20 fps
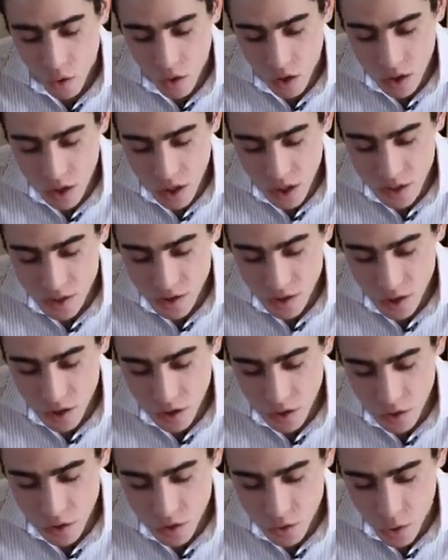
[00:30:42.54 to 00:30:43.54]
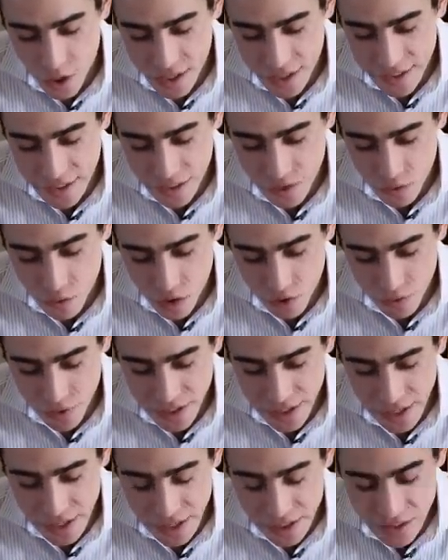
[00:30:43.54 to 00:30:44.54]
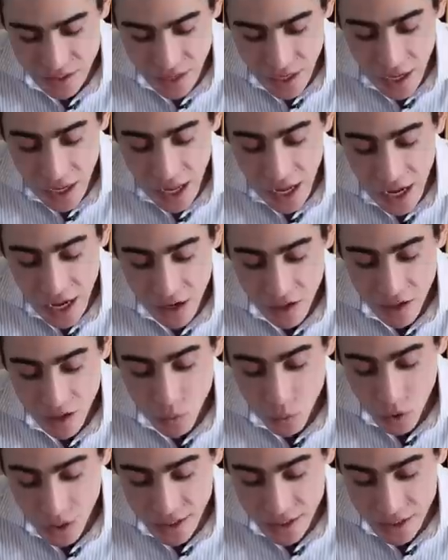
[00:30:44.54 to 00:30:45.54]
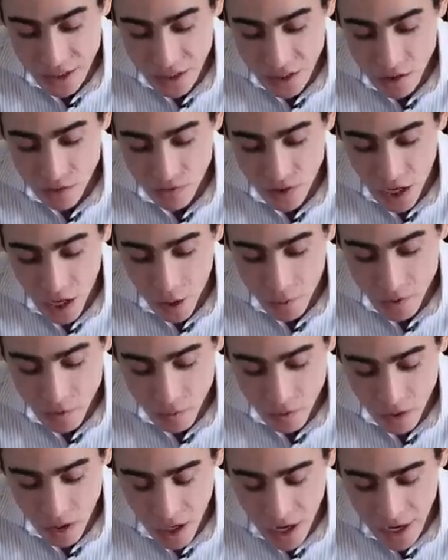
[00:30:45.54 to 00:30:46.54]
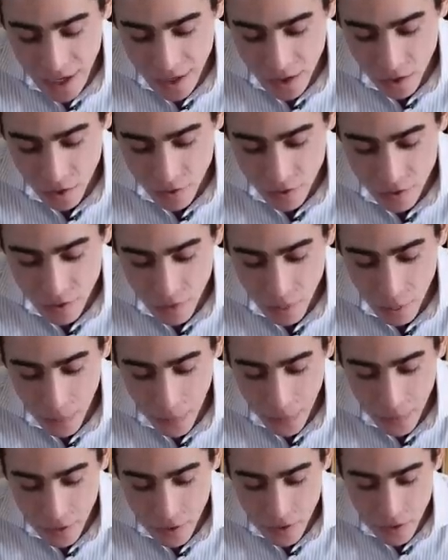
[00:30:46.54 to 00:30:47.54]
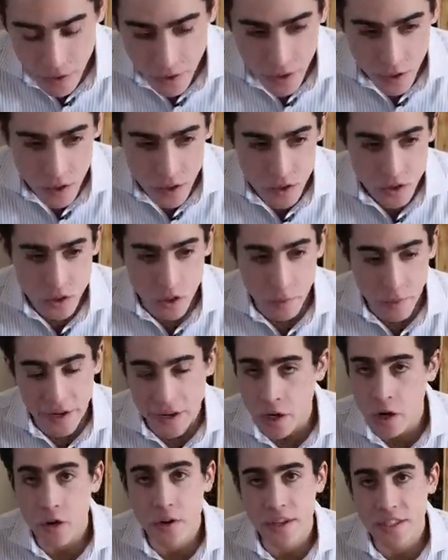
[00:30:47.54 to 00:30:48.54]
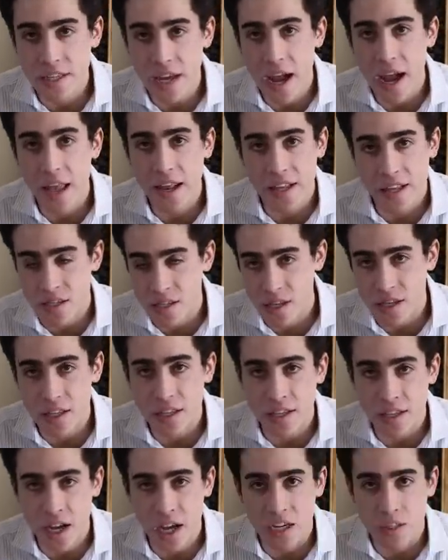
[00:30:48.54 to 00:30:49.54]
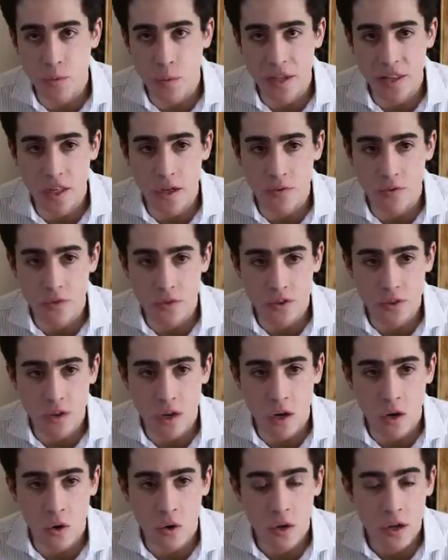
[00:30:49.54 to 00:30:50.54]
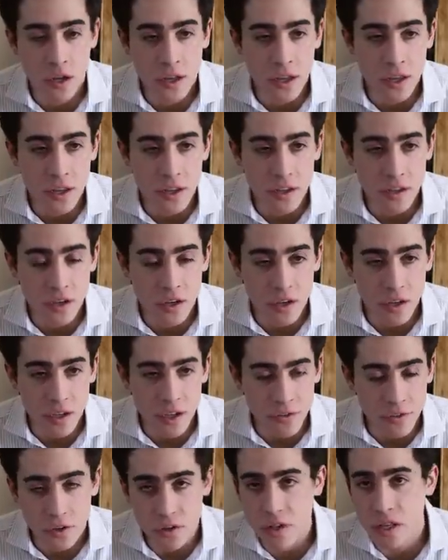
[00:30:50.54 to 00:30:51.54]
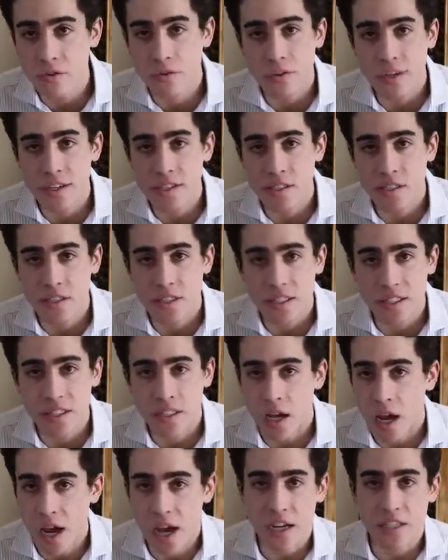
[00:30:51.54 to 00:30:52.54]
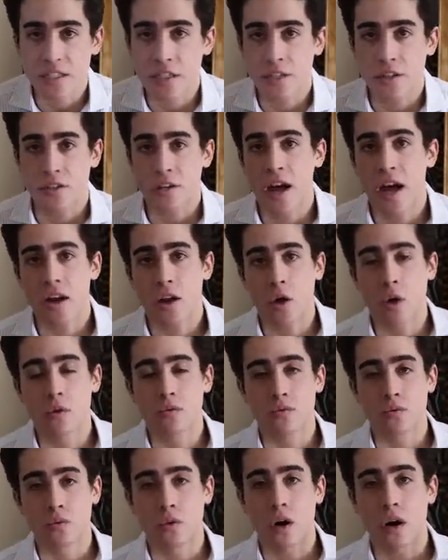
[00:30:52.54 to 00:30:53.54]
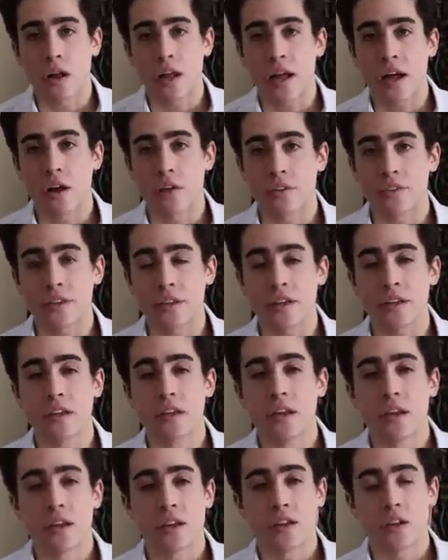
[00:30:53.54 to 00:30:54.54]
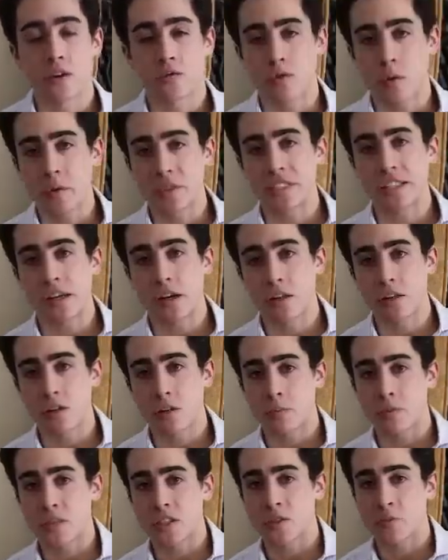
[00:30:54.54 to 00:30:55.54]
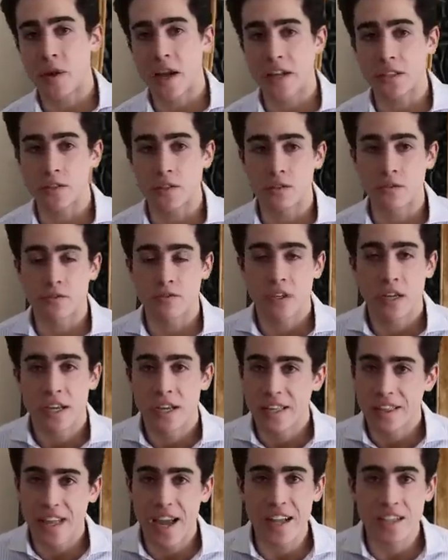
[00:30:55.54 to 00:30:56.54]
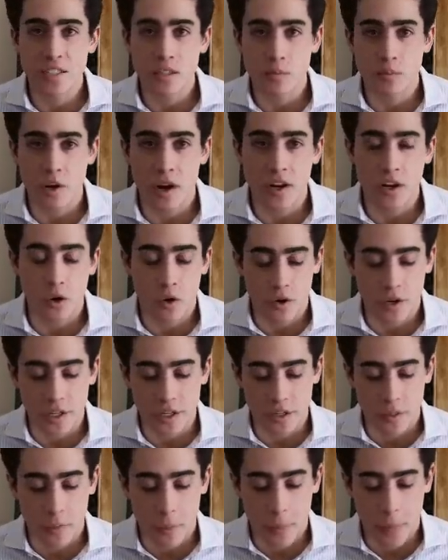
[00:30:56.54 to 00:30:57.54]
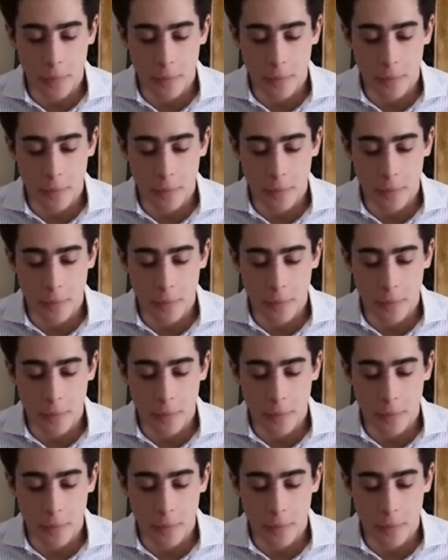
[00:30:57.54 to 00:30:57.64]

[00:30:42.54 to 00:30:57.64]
Augusto Joaquin Rodriguez, how can one achieve optimal eye health? So my current diet is to detox my liver. So, you know, if your liver isn't detoxed and you're not overall healthy, you know, from a cellular perspective, that's the priority.